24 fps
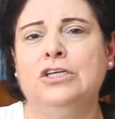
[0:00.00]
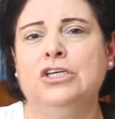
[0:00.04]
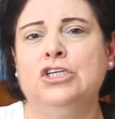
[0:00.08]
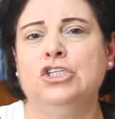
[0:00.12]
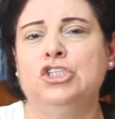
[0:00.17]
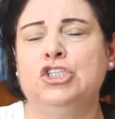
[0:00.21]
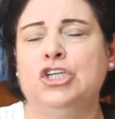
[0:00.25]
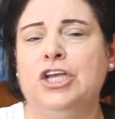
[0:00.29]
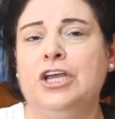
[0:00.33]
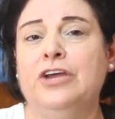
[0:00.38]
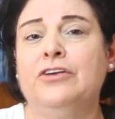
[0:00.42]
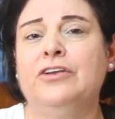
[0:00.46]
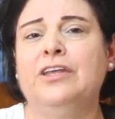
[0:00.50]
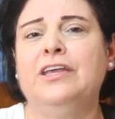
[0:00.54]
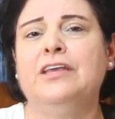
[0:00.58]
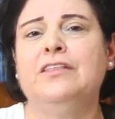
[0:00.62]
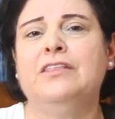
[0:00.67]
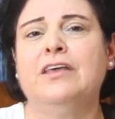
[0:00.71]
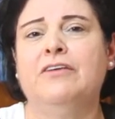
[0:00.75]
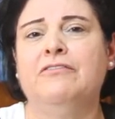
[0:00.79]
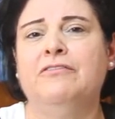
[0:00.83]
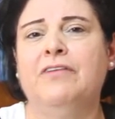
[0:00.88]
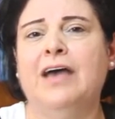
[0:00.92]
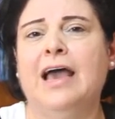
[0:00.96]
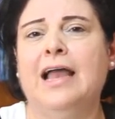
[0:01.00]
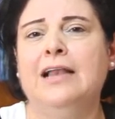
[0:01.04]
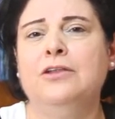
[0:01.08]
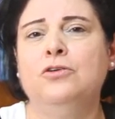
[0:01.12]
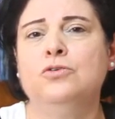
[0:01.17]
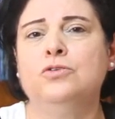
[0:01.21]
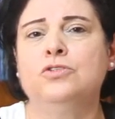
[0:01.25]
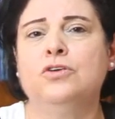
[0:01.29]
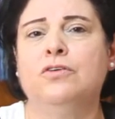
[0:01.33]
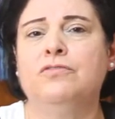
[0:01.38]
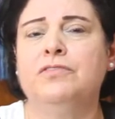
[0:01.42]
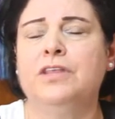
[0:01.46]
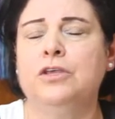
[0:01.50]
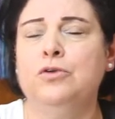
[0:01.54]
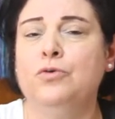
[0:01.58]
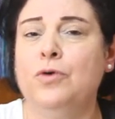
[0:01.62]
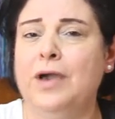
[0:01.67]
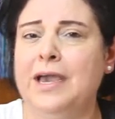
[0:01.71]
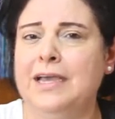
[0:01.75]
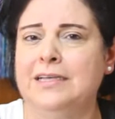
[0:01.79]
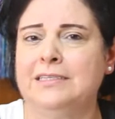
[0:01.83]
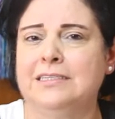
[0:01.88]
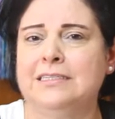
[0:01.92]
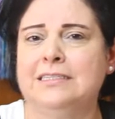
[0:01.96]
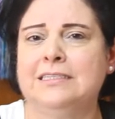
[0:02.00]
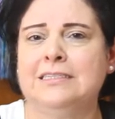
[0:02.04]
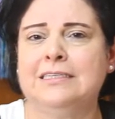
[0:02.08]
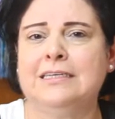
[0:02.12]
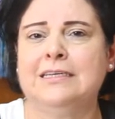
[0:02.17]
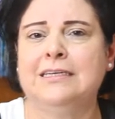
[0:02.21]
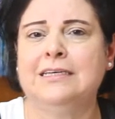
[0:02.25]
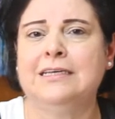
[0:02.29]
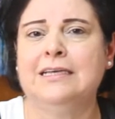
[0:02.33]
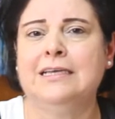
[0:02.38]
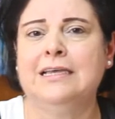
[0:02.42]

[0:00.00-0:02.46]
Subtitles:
Sharing the values of the US